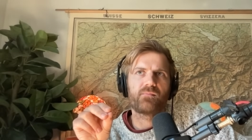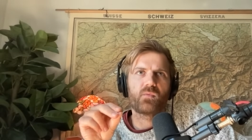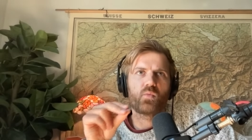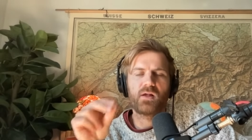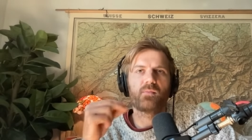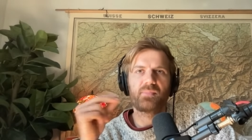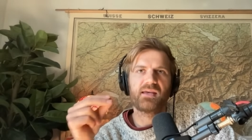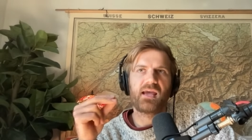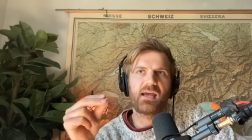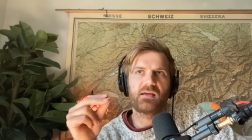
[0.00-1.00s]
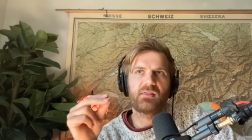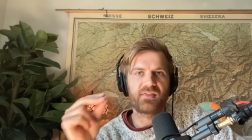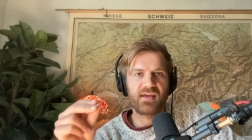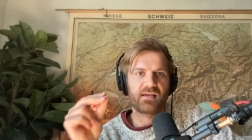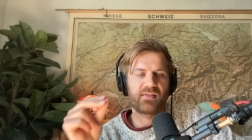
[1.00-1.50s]
will be a
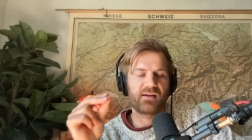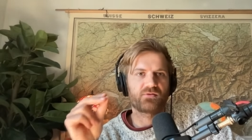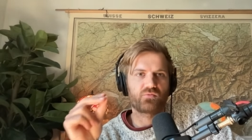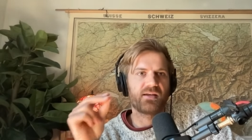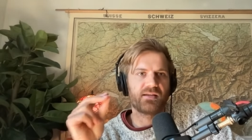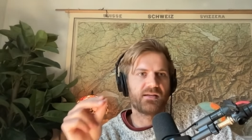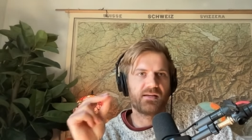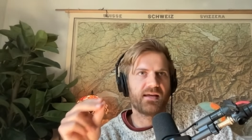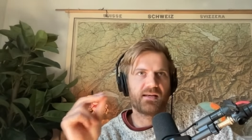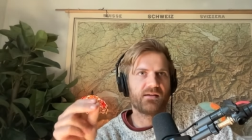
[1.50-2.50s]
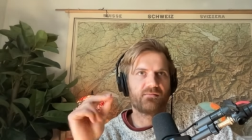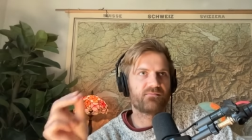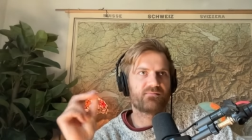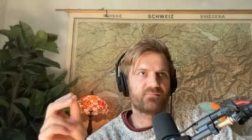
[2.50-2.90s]
thing that is written in